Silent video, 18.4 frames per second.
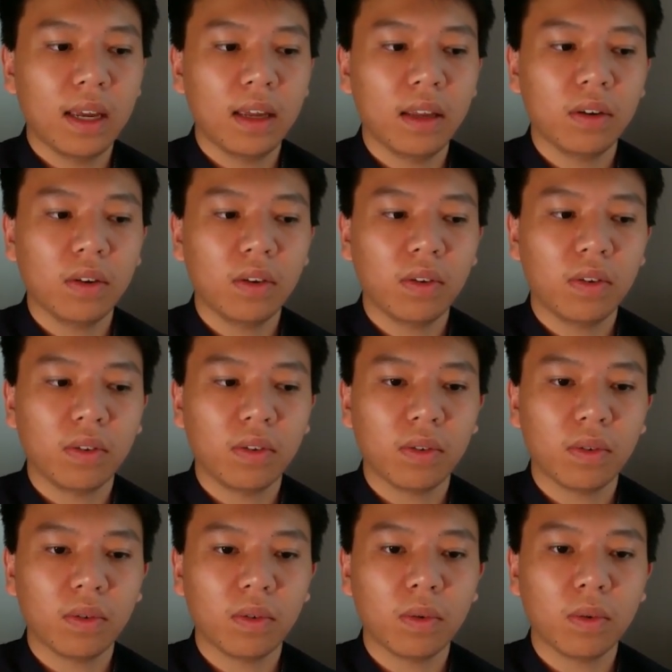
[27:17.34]
And
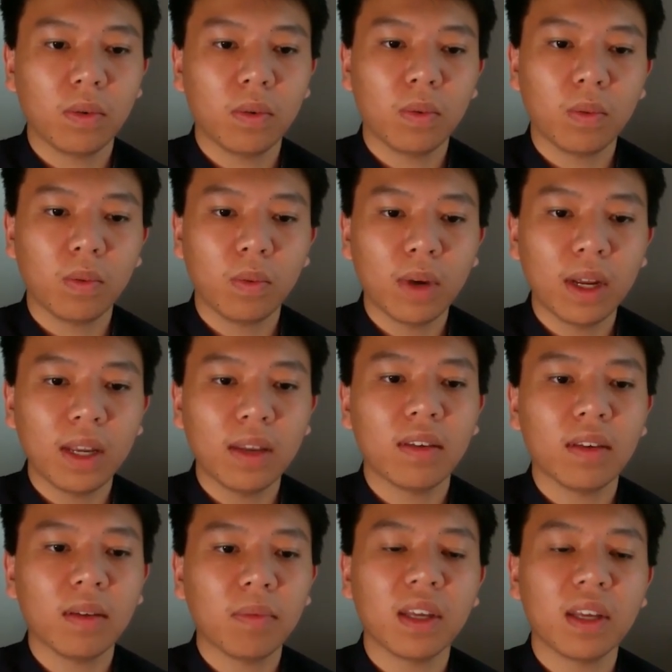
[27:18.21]
when
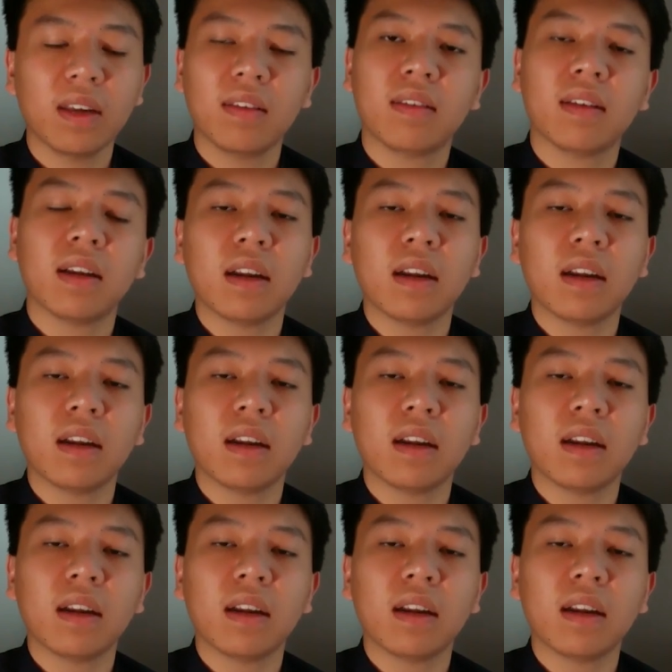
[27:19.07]
something is